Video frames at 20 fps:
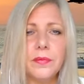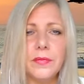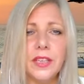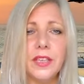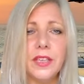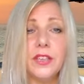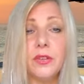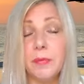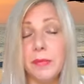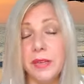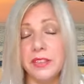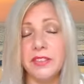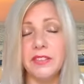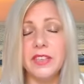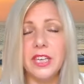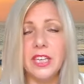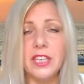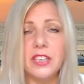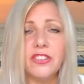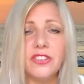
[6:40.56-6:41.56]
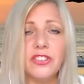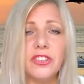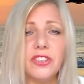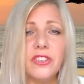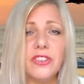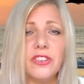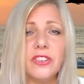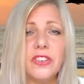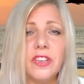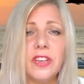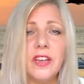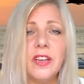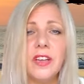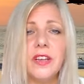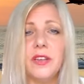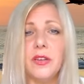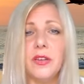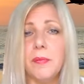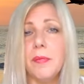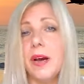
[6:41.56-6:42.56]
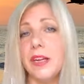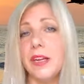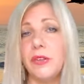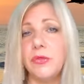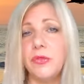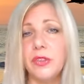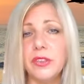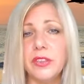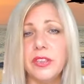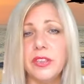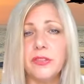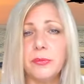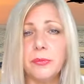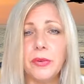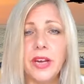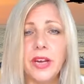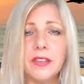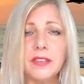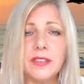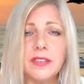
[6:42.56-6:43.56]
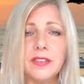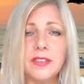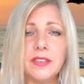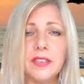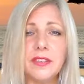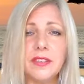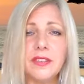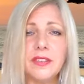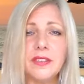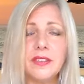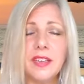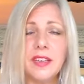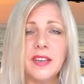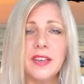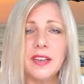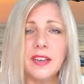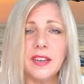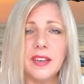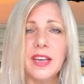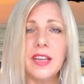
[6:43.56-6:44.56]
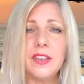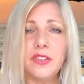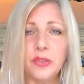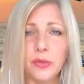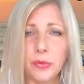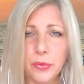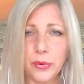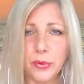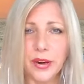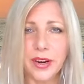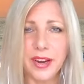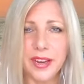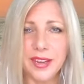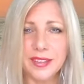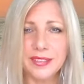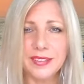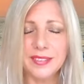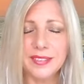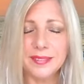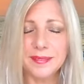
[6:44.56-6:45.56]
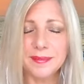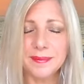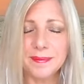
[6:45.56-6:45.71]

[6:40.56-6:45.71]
in your meditations, your mindfulness practices, and your prayers.